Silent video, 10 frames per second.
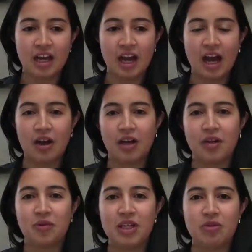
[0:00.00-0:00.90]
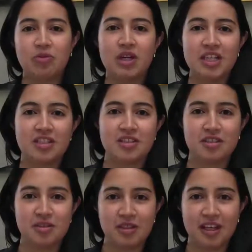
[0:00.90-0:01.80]
how can we reach
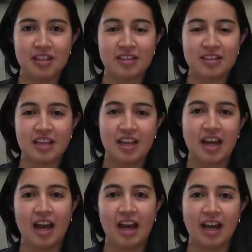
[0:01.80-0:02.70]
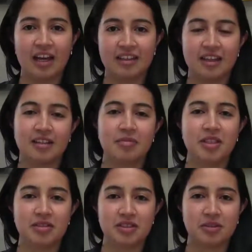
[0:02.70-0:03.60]
students at
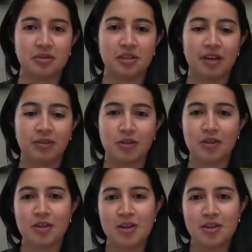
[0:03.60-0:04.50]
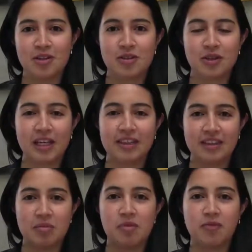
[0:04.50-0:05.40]
elementary school level to get
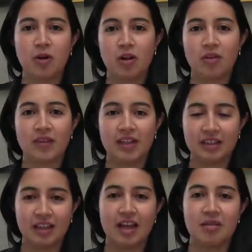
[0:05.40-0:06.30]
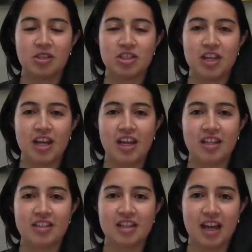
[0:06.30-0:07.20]
them involved in climate
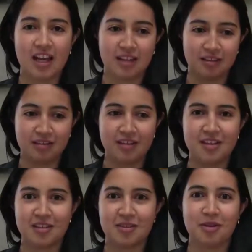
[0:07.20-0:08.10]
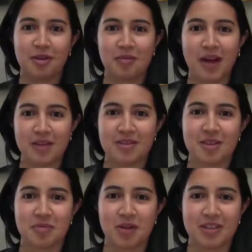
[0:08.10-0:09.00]
change and in the Solar
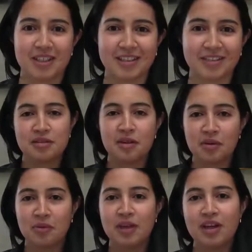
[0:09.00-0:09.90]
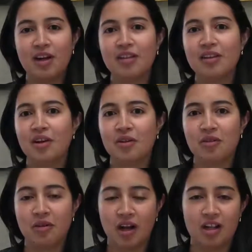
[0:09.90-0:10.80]
Biocells project. So we all
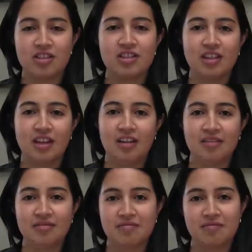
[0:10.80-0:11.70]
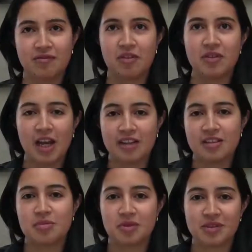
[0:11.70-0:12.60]
know algae and from the
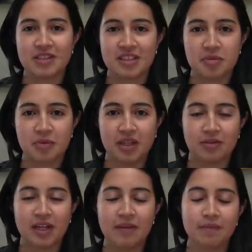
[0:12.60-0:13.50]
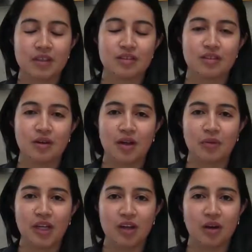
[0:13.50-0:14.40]
algae blooms in the spring, right? And
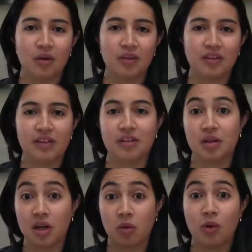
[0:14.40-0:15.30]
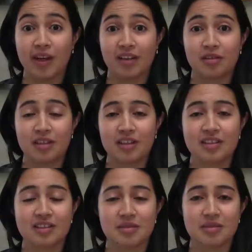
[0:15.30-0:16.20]
we know that they are aquatic
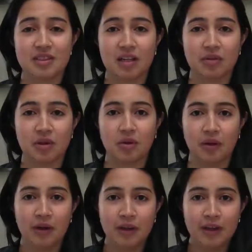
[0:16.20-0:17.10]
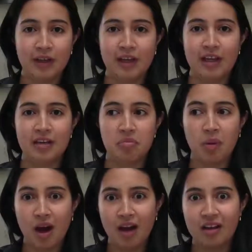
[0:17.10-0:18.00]
organisms that grow in
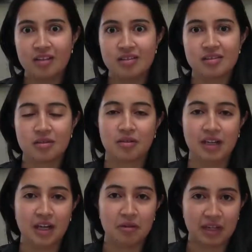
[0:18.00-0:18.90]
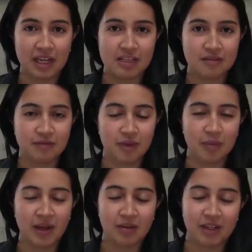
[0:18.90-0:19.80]
ponds, or in our case in
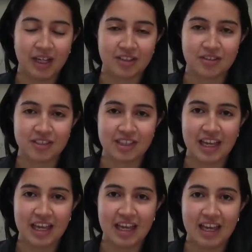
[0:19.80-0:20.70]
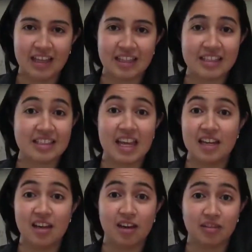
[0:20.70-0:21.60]
photobioreactors. And as
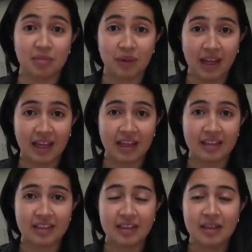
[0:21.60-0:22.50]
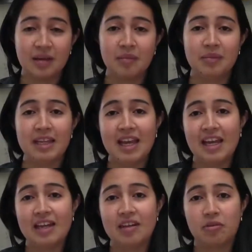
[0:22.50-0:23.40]
any other plant,
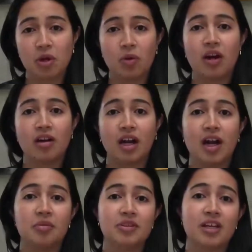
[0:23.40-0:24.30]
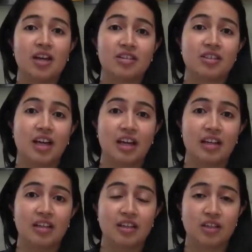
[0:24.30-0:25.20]
they require carbon
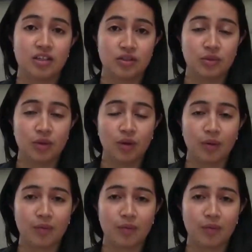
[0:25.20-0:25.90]
dioxide to grow.